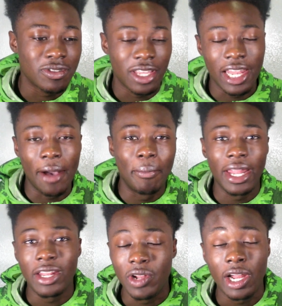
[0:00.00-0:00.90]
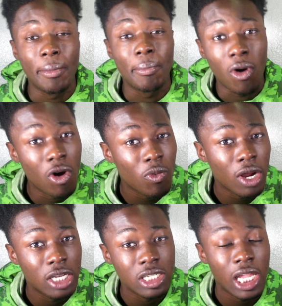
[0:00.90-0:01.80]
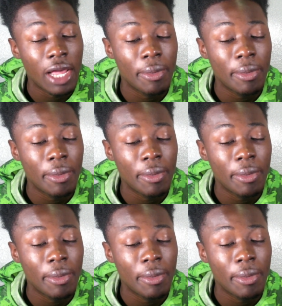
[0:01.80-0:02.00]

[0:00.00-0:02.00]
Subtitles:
in Albania, dude, are they born with, is there a lot